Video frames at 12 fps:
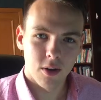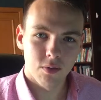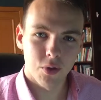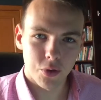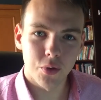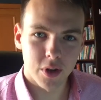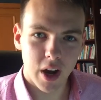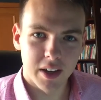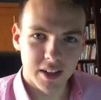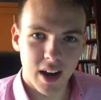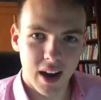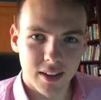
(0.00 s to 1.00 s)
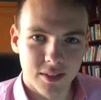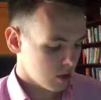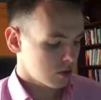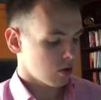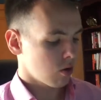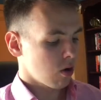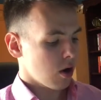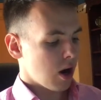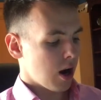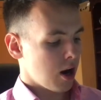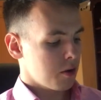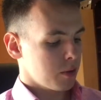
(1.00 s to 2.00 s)
for $3.99. So
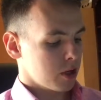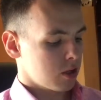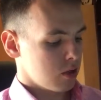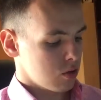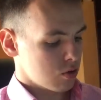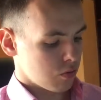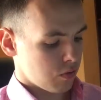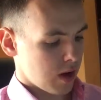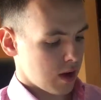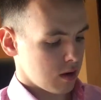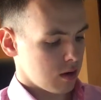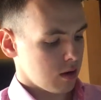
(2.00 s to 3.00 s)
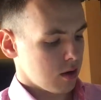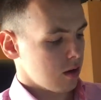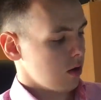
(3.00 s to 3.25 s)
I'm a huge fan